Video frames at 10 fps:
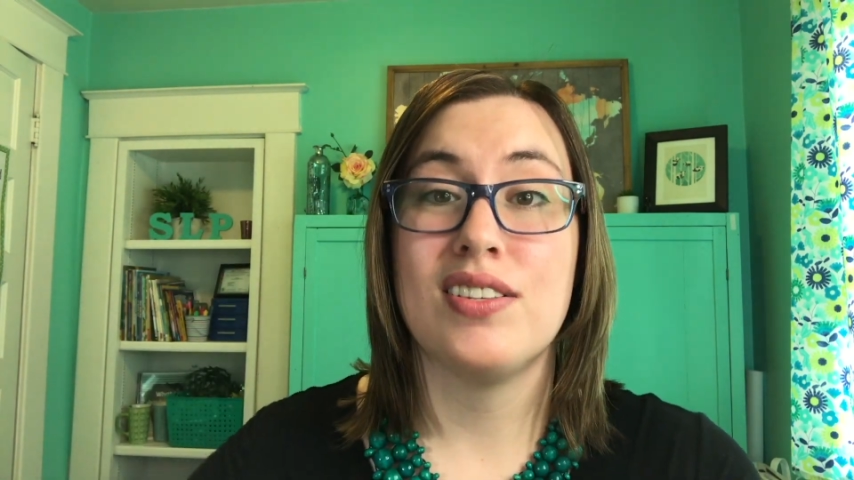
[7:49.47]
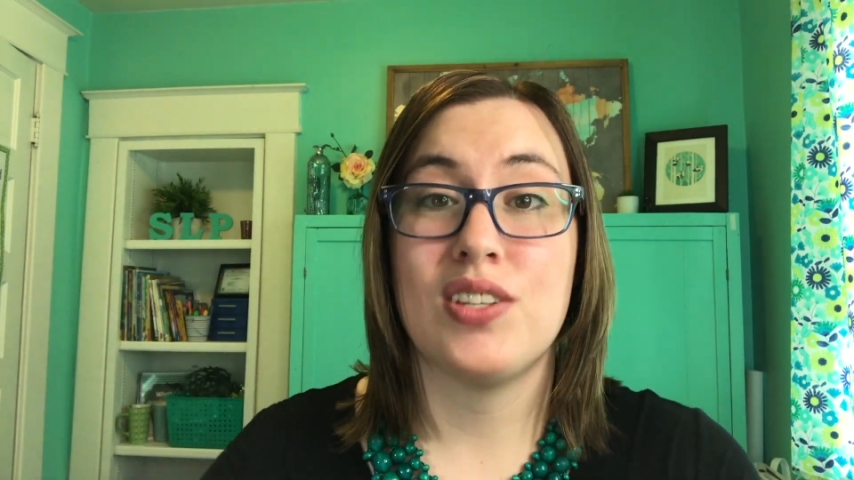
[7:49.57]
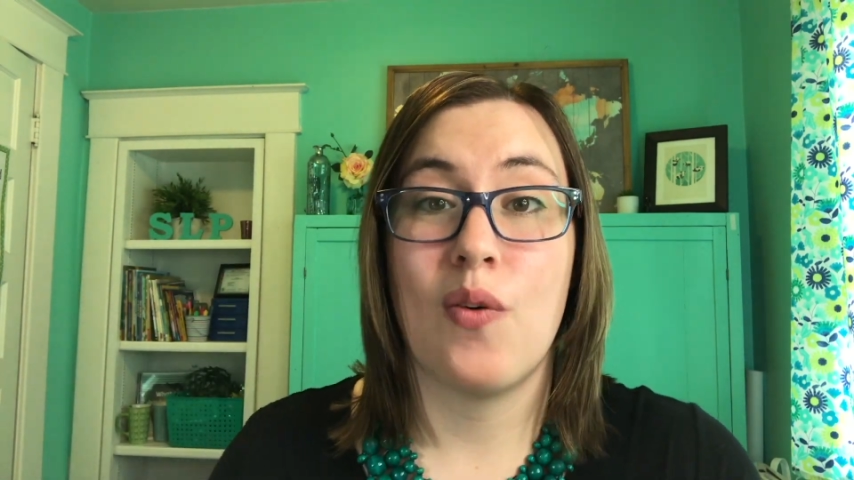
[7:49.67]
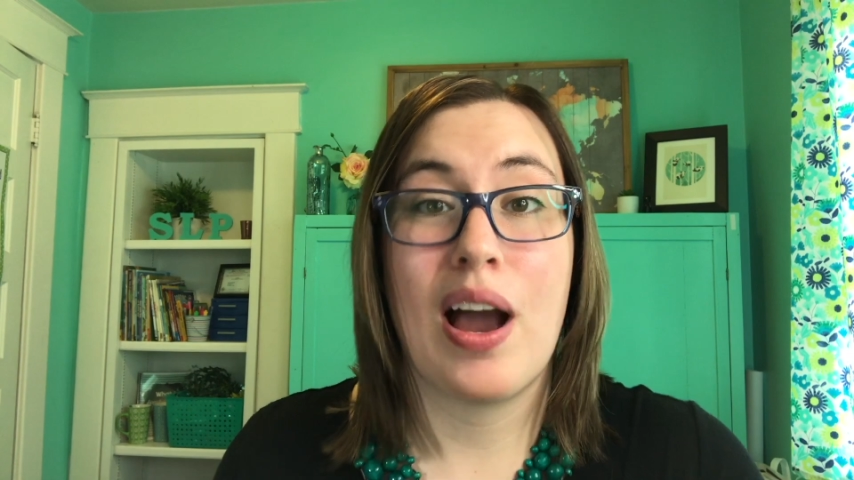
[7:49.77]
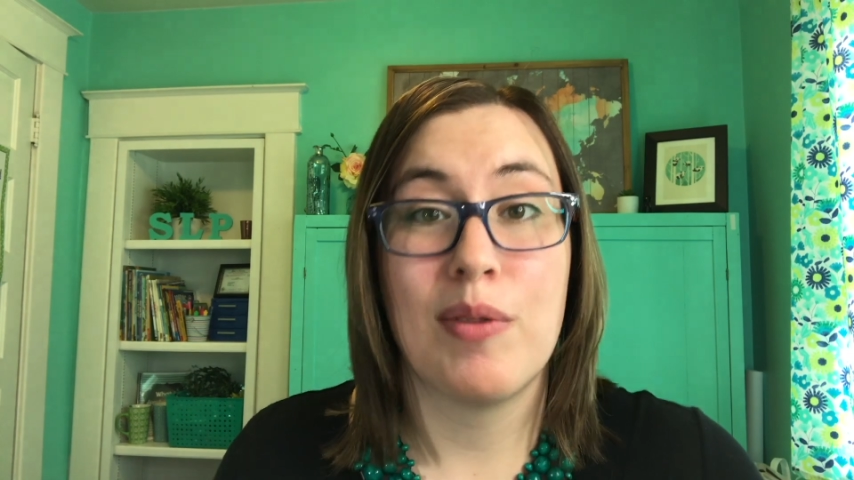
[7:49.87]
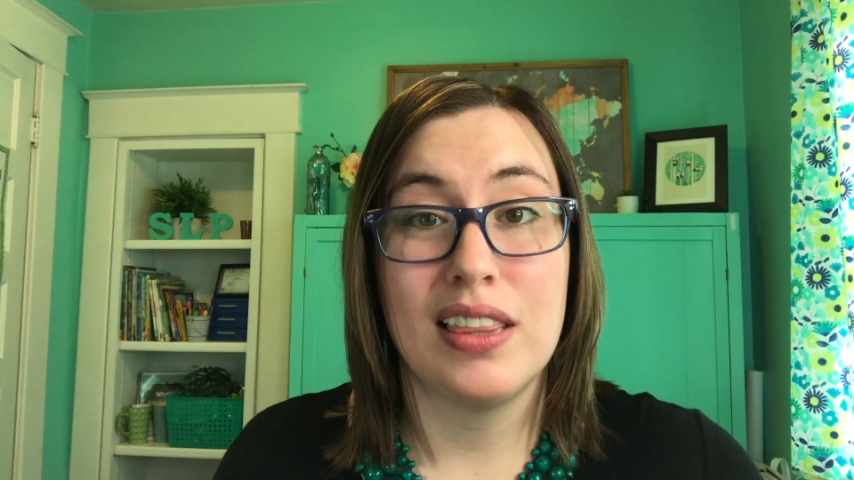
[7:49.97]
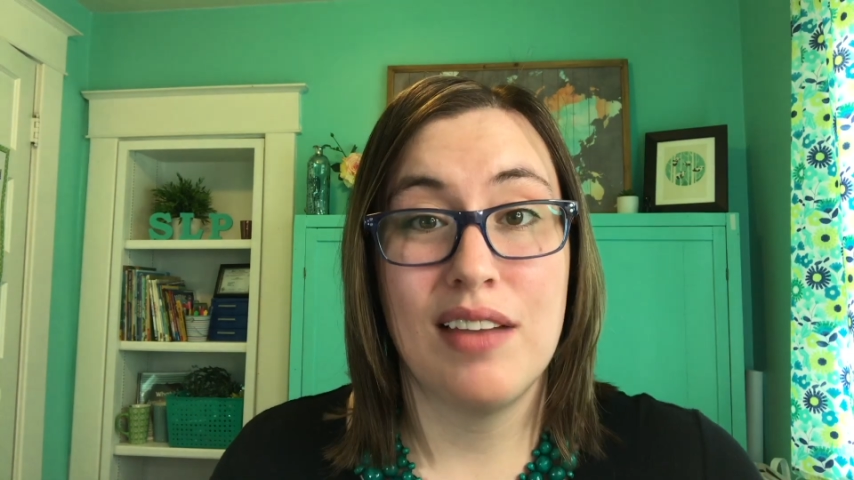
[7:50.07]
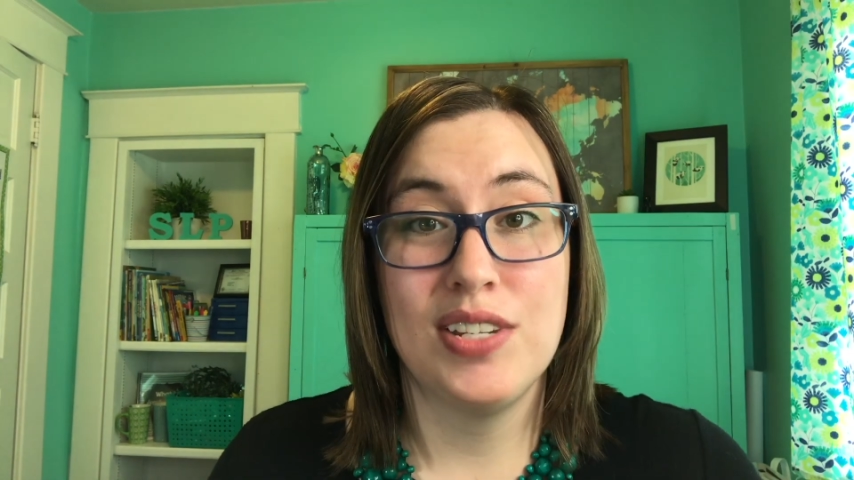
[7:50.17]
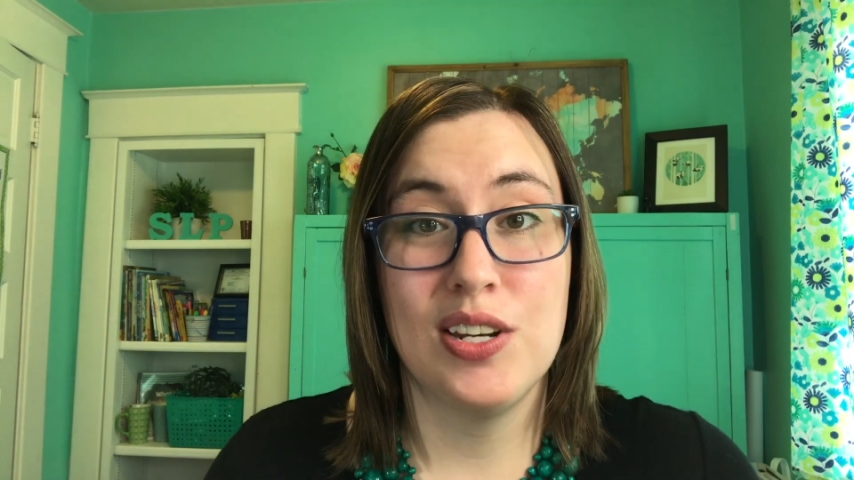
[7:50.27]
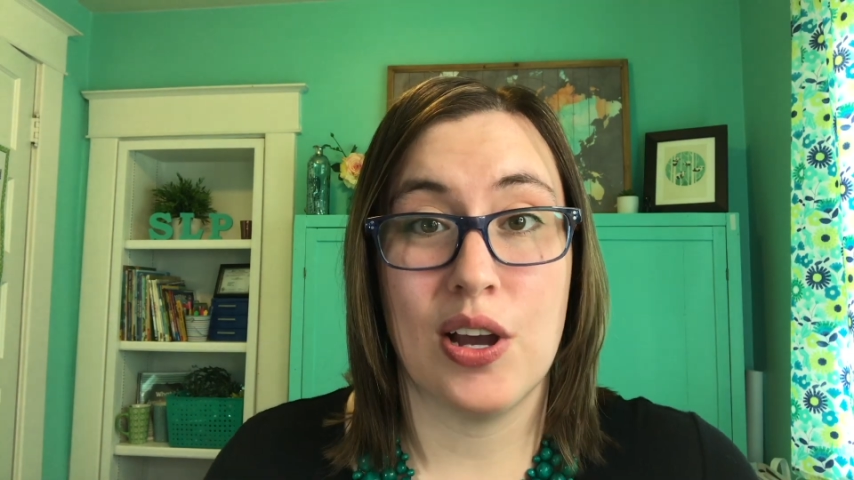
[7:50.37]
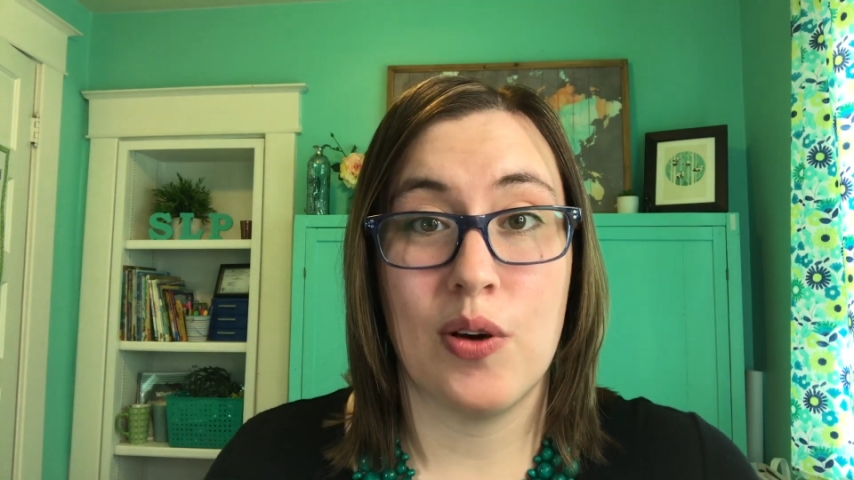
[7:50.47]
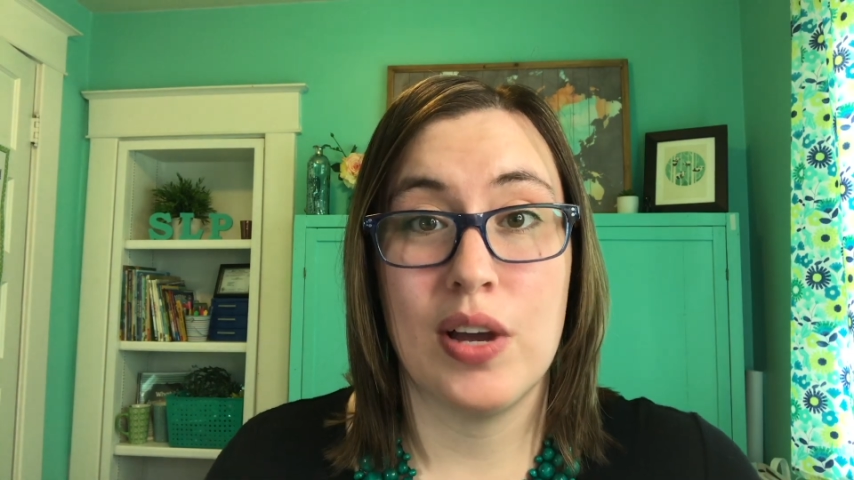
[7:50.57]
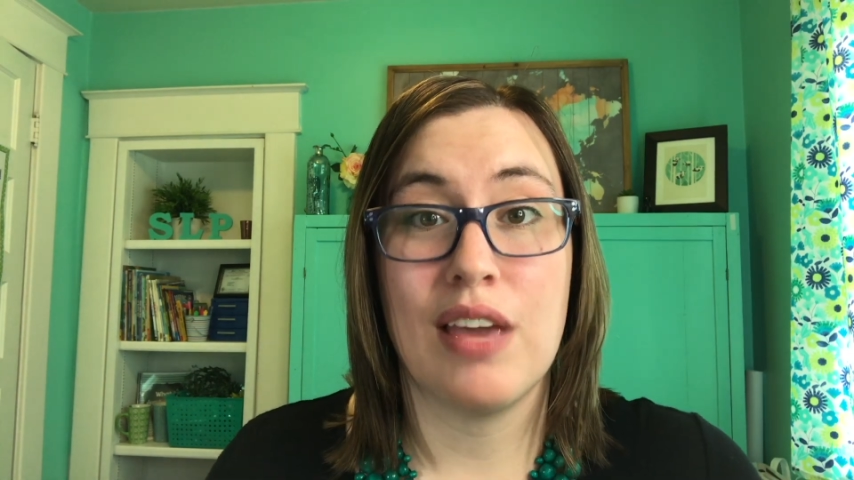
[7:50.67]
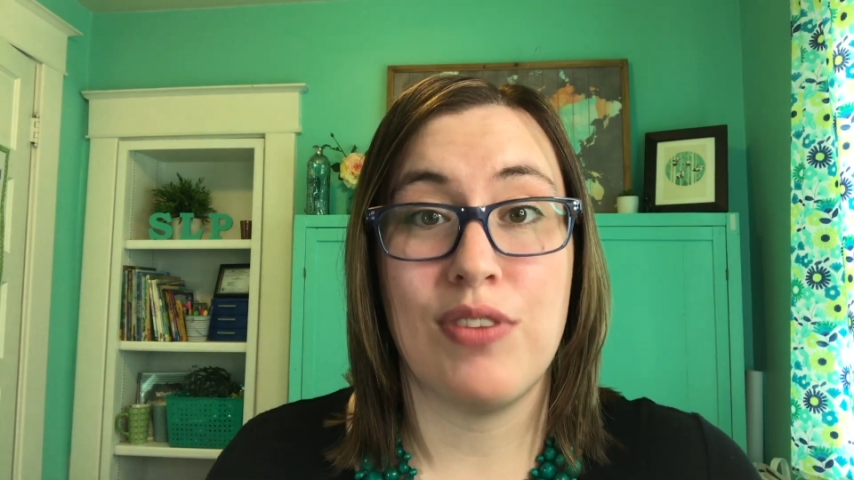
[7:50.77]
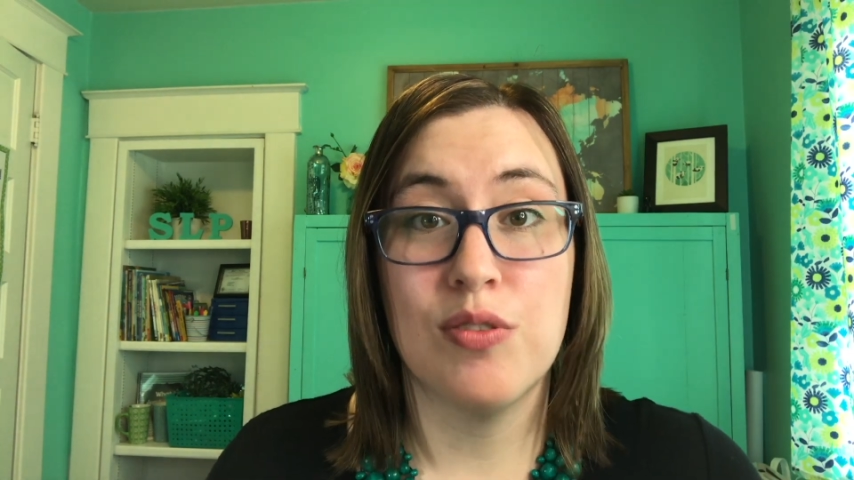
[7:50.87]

So I would love to know if